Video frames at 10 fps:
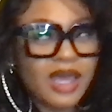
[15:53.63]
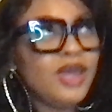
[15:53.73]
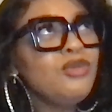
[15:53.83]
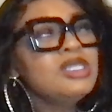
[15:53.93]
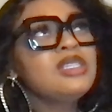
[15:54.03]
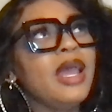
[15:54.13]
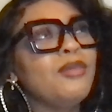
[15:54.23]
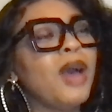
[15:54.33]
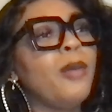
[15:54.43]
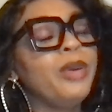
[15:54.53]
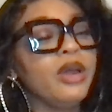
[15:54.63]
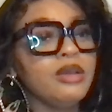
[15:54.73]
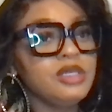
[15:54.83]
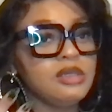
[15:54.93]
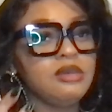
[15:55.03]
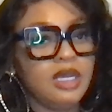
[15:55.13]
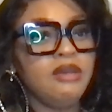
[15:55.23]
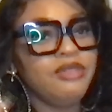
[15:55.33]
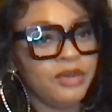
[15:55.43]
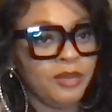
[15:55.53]
it was like my personal
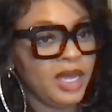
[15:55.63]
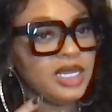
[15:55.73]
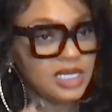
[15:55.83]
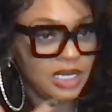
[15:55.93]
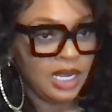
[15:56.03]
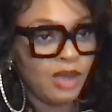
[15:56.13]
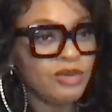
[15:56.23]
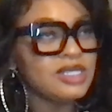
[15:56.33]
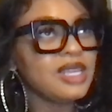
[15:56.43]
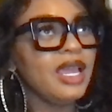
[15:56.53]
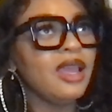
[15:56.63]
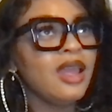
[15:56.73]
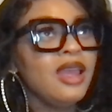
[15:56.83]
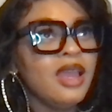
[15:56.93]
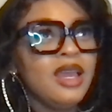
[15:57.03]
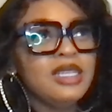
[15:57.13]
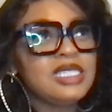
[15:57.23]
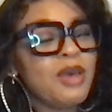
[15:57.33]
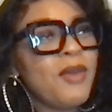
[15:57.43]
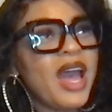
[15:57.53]
information. It was like
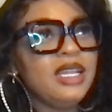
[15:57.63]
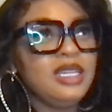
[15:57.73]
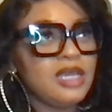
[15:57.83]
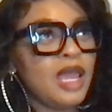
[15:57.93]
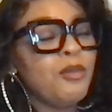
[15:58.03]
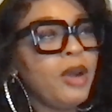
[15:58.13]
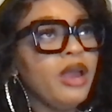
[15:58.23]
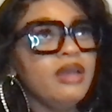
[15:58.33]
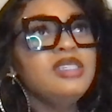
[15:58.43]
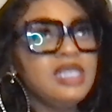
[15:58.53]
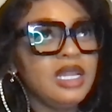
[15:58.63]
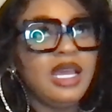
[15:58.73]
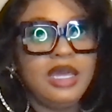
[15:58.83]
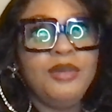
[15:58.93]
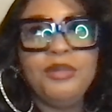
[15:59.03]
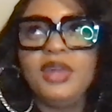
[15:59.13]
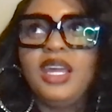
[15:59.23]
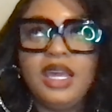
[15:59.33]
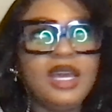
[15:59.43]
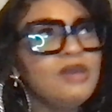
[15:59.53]
somebody impersonating
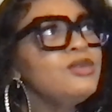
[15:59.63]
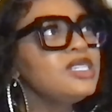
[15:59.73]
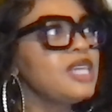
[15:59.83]
me. It was